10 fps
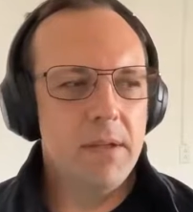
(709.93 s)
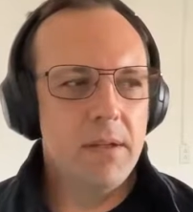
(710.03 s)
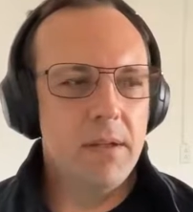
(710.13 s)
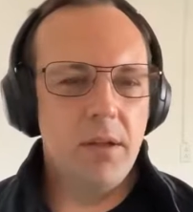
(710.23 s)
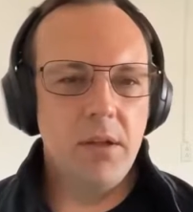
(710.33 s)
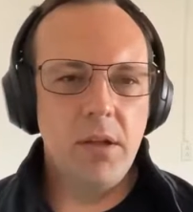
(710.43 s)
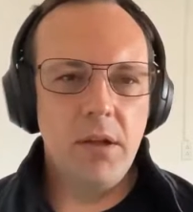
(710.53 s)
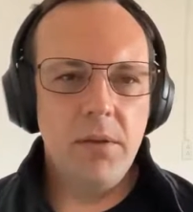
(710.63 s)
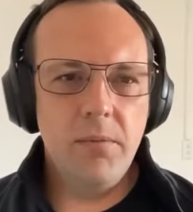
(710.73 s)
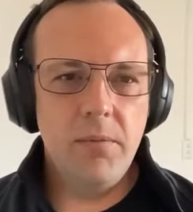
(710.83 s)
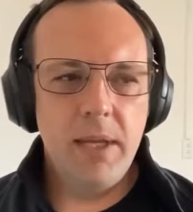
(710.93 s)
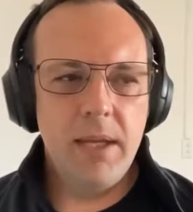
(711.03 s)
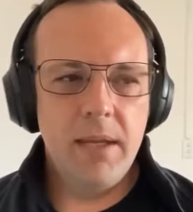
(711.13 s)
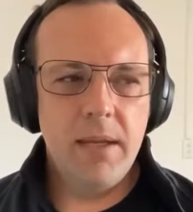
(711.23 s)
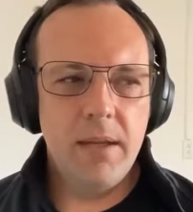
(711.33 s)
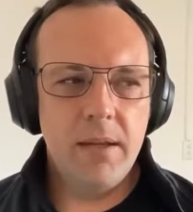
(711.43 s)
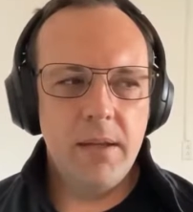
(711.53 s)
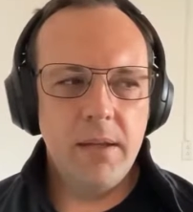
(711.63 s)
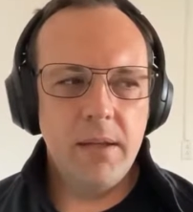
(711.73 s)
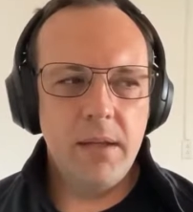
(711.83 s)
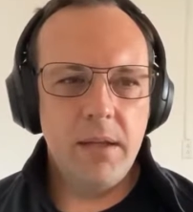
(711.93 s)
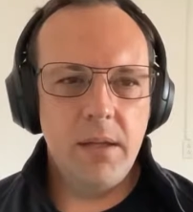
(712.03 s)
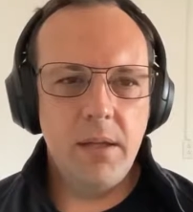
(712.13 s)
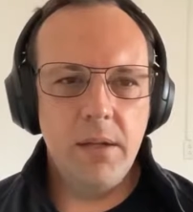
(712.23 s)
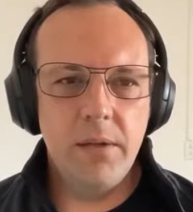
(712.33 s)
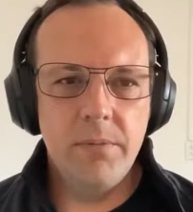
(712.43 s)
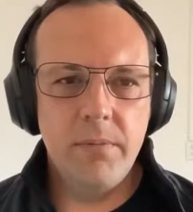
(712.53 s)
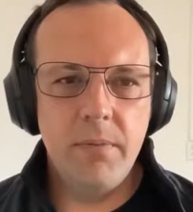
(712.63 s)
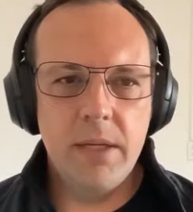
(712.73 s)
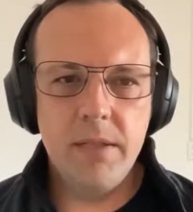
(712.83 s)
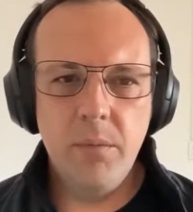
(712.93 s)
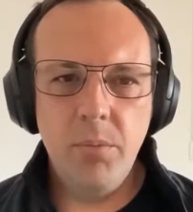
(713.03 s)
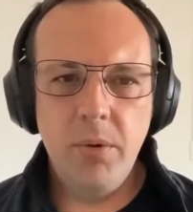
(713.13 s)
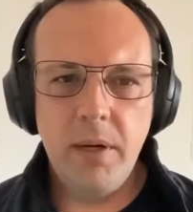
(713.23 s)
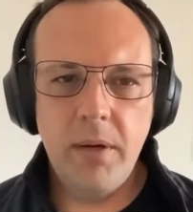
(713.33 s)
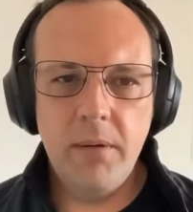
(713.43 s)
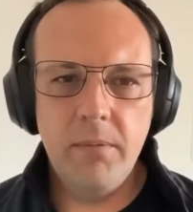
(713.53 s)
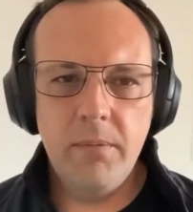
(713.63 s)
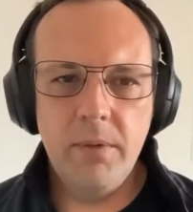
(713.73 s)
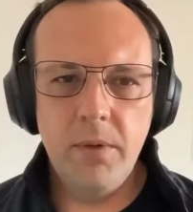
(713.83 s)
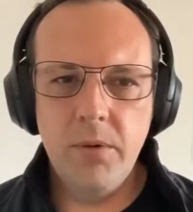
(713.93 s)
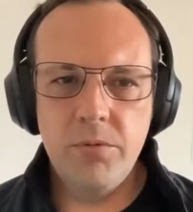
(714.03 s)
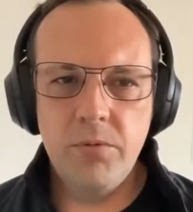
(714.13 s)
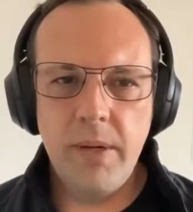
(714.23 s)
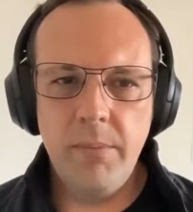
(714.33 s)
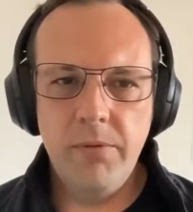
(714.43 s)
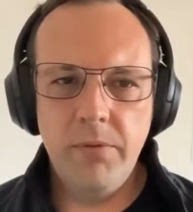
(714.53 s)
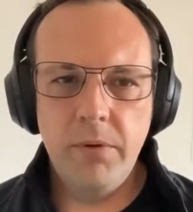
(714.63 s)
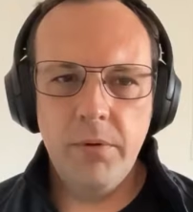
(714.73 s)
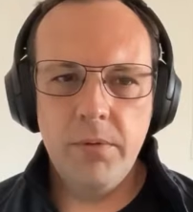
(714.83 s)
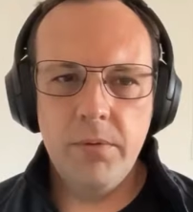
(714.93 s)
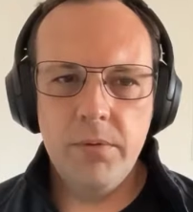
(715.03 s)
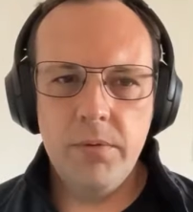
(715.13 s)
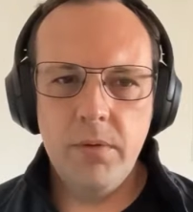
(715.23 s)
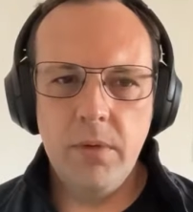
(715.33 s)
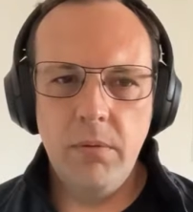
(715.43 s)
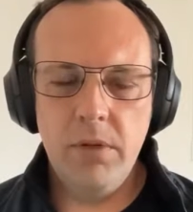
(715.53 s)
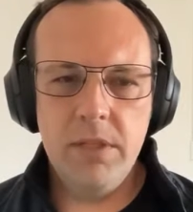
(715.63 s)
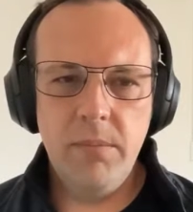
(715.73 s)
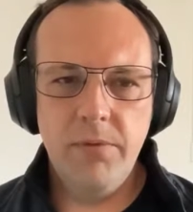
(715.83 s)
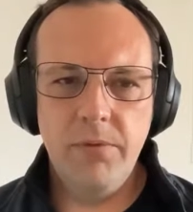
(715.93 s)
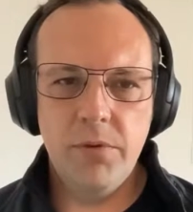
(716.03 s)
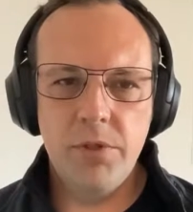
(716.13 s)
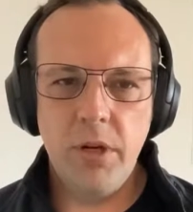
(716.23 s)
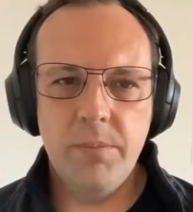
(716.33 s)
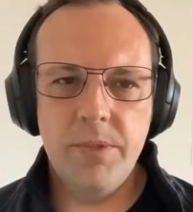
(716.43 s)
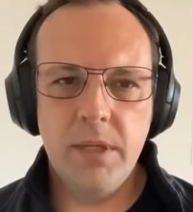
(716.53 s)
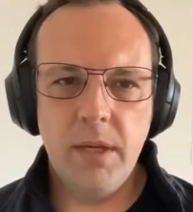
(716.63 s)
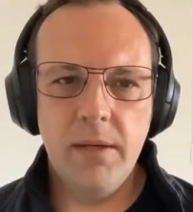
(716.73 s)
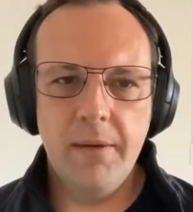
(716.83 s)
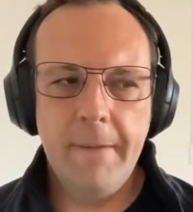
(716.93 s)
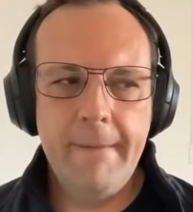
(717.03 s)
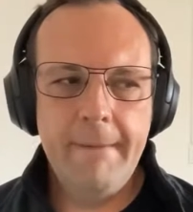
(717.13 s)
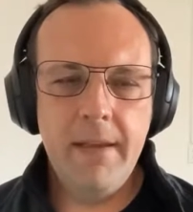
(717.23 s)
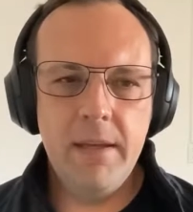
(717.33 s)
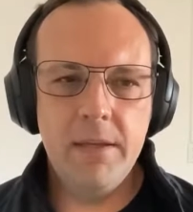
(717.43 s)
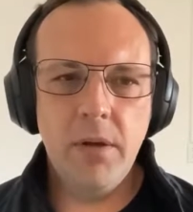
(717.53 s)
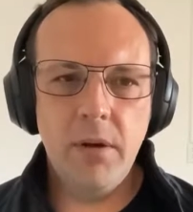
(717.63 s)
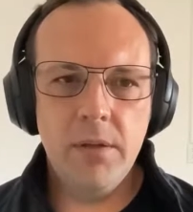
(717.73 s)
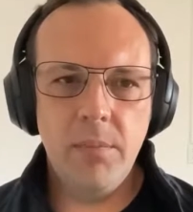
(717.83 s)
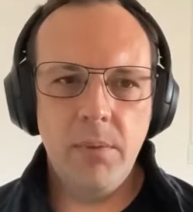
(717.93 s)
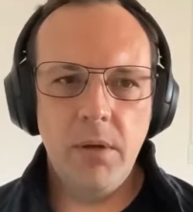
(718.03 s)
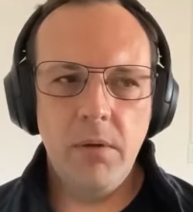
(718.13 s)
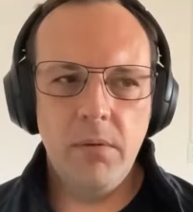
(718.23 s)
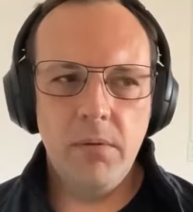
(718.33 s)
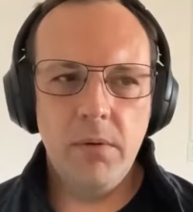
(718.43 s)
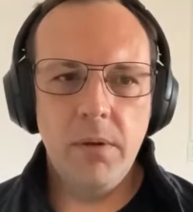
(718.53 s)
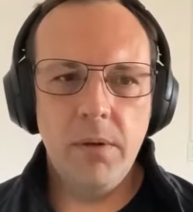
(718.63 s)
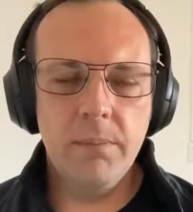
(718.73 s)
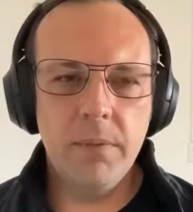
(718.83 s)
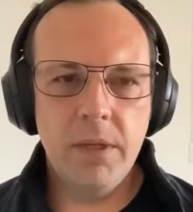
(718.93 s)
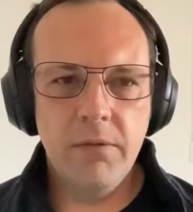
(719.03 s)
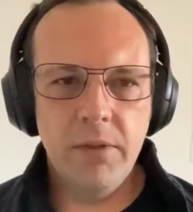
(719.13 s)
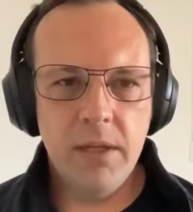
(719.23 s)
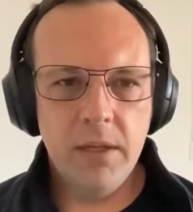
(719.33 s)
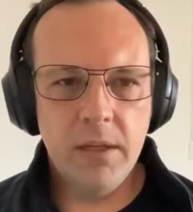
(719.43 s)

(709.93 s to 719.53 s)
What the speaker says: Along the way, at some point, right before, I want to say before Jobs died, he talked about giving